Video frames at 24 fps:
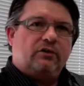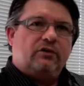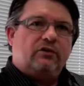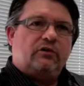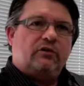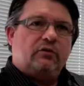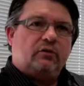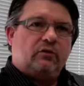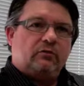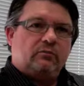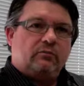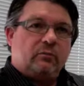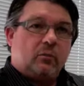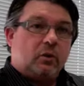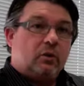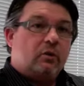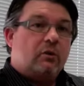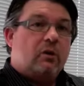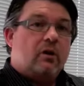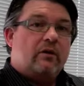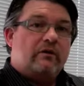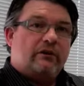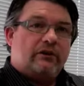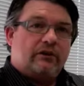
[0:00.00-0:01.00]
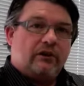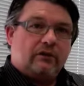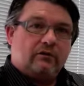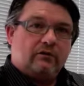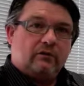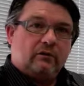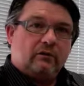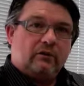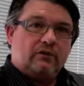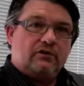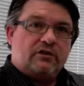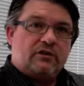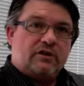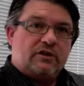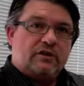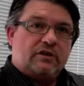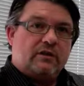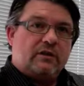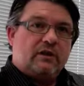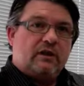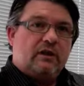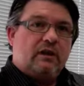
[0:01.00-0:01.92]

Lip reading: It's called Moreover Technologies.